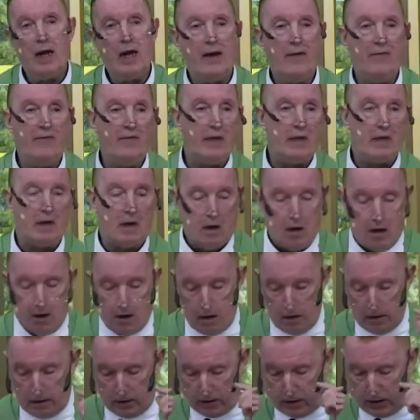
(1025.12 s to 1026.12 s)
and the
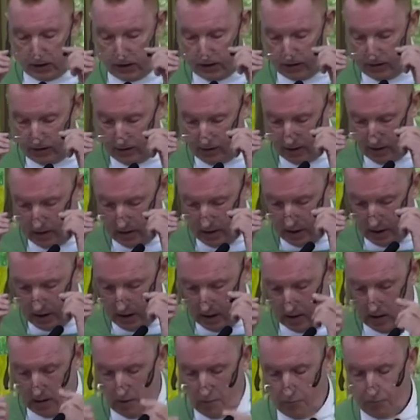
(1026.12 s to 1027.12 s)
ark
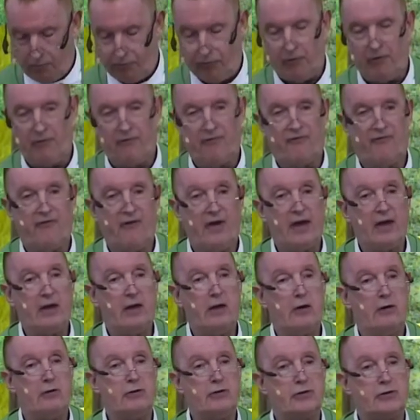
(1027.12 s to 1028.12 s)

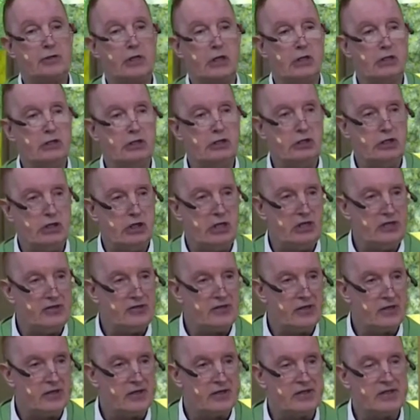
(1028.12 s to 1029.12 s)
prefigures
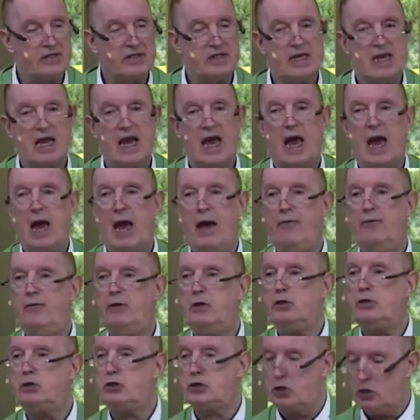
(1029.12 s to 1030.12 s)
Jesus and the
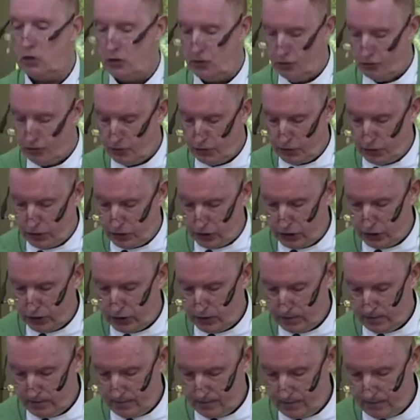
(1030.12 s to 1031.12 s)
church.
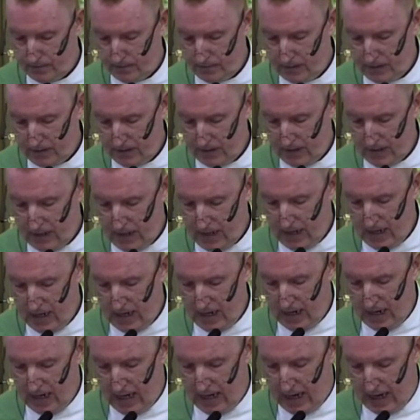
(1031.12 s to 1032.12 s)

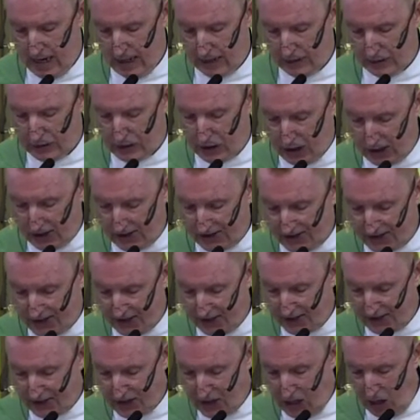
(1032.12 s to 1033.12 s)
And just
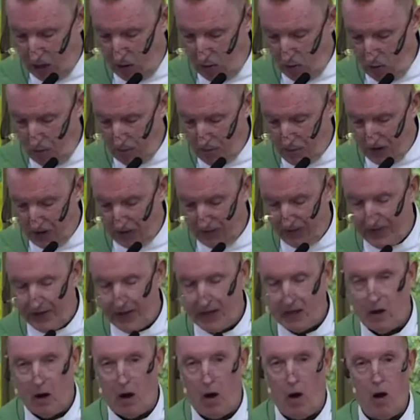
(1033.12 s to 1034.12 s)
as Noah built
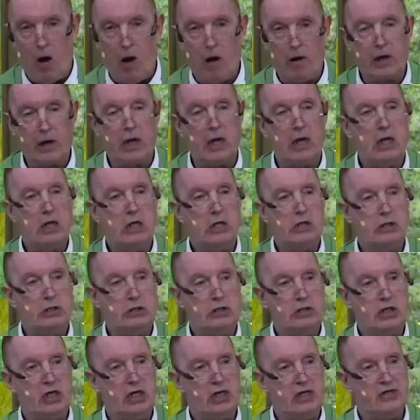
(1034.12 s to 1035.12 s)
the ark,
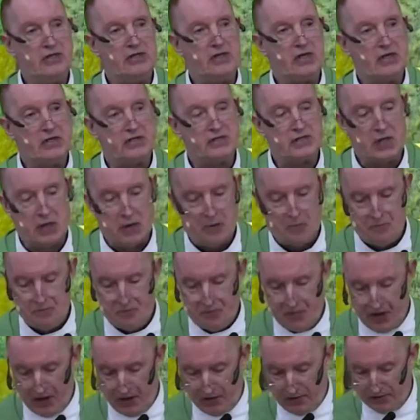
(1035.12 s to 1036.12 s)
Jesus
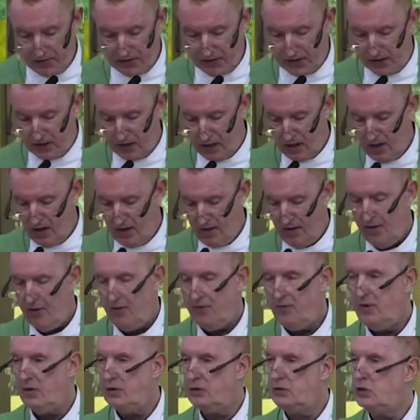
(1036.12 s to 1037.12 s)
built
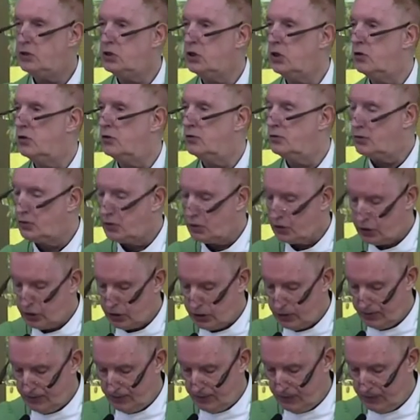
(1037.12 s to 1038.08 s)
the church.